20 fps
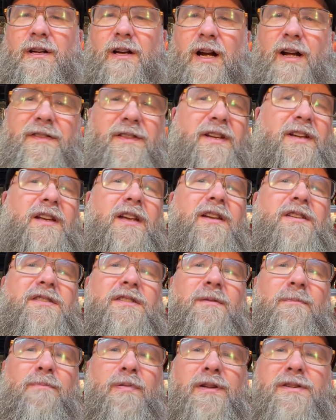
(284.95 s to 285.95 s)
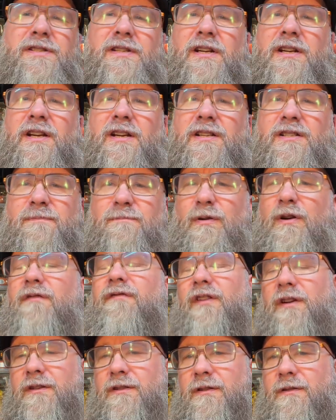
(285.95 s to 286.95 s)
I think his simplicity is
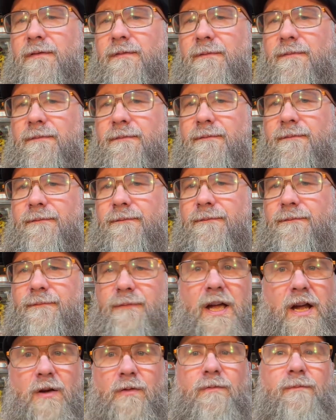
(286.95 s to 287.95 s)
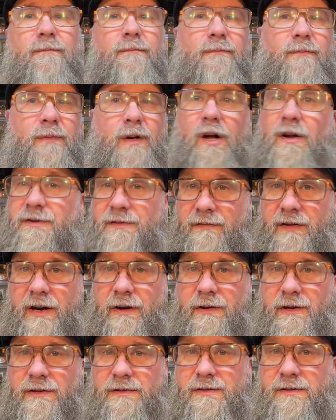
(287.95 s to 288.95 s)
perfect. Now, on to
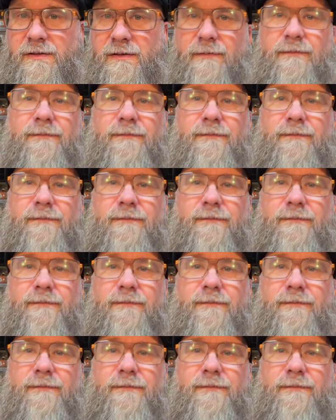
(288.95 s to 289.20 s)
variants.